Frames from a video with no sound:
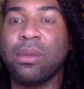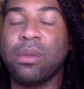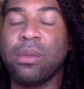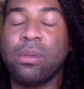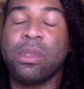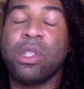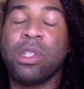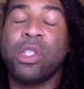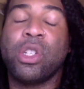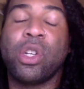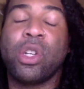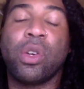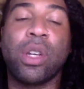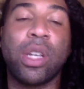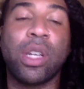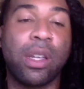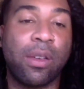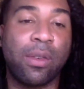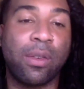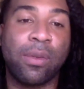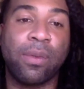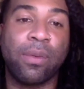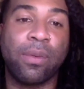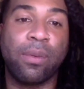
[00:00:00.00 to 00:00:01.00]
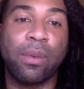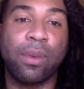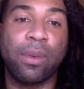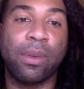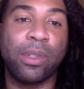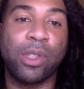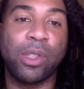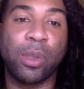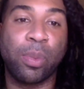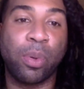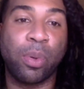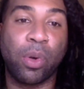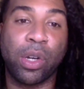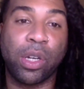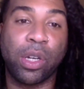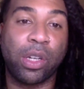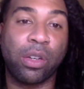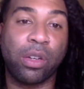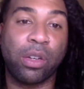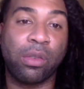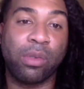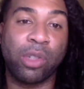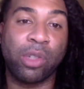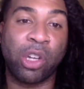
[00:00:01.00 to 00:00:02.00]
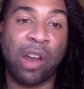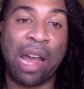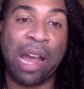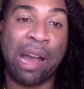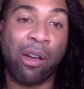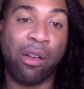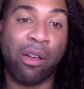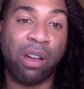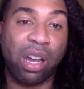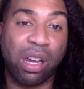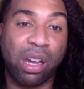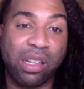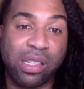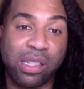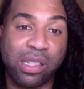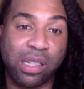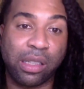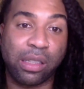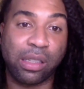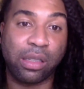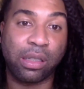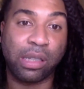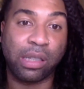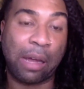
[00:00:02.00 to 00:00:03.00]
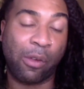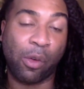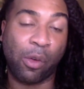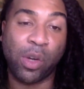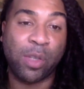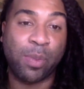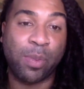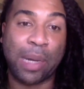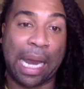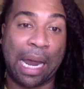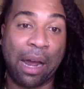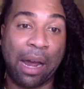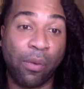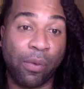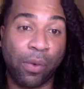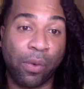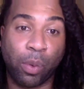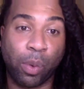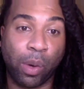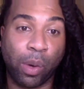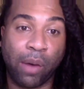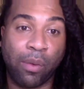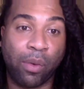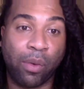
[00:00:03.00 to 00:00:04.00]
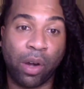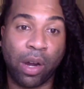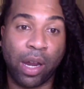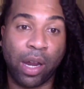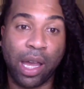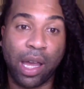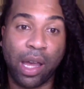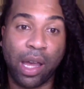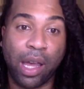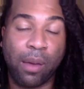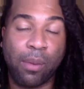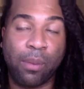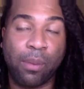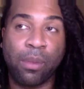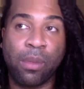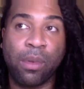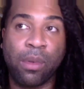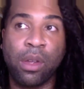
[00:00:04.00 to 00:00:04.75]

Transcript: the journey of supporting your out cousin, I've always been out for whatever I am.